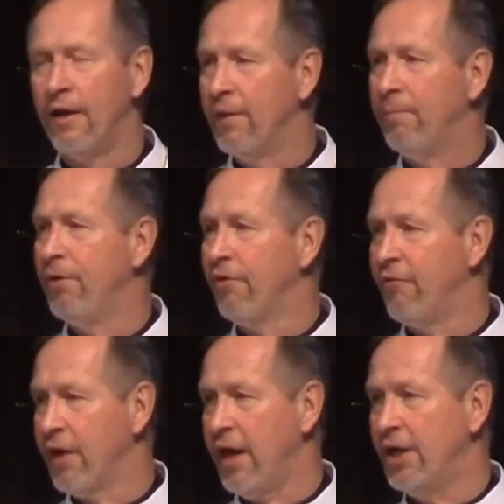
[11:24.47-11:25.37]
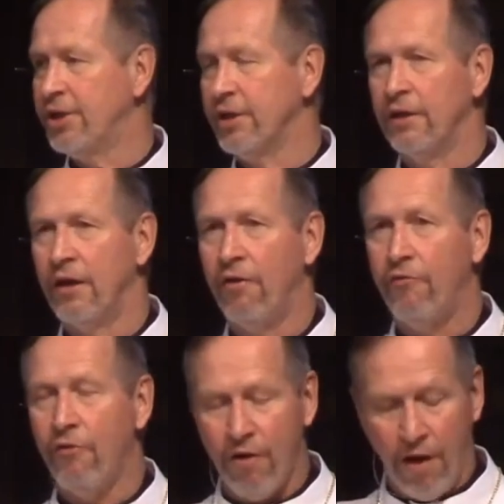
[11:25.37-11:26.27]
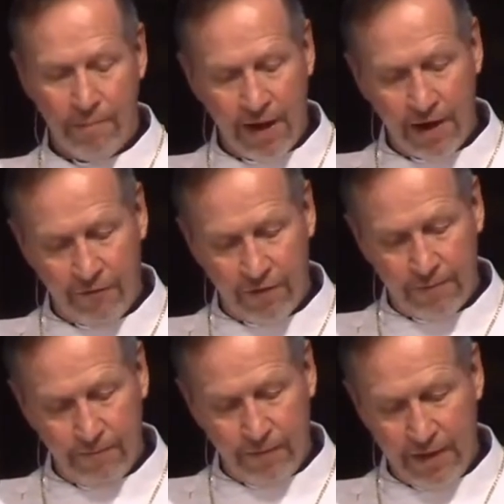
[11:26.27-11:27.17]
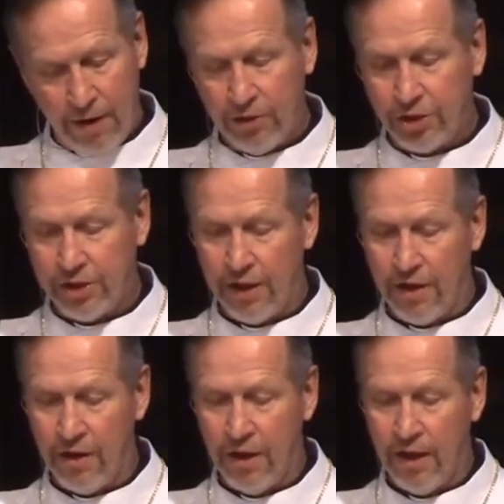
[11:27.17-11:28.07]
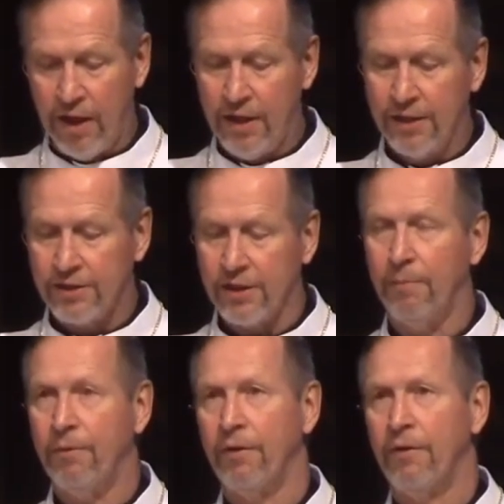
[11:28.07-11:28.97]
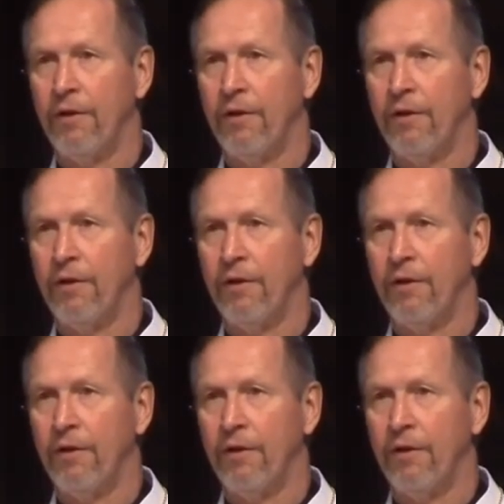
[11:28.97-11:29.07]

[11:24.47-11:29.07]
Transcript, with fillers: the purification for our benefit that we share in his supper.